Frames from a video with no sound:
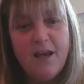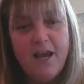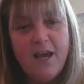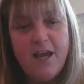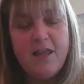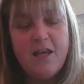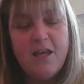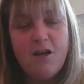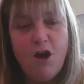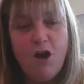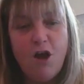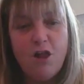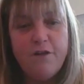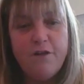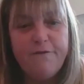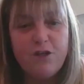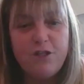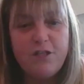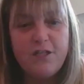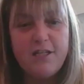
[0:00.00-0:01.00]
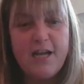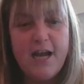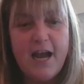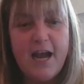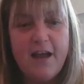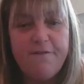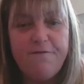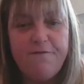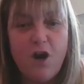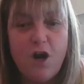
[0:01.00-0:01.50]
And then all of our
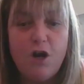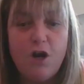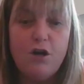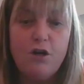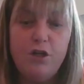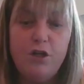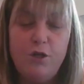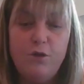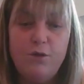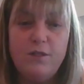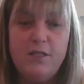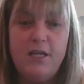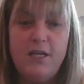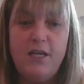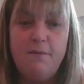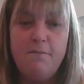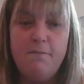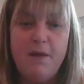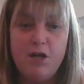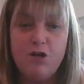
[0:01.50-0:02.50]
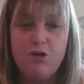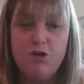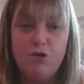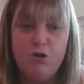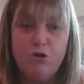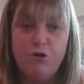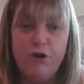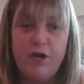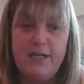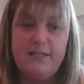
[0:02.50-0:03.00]
staff are using medical
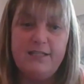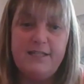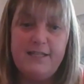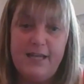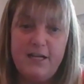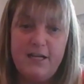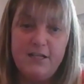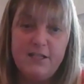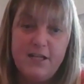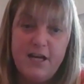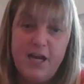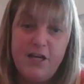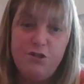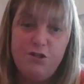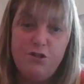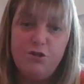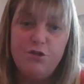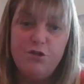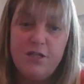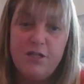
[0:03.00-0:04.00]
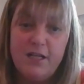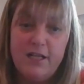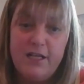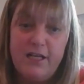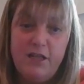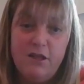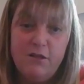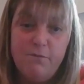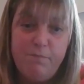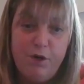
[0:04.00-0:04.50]
grade sanitizer to
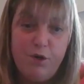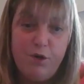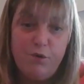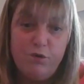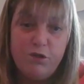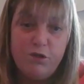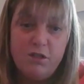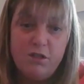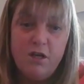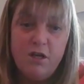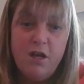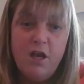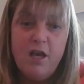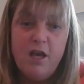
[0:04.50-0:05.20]
clean the boats.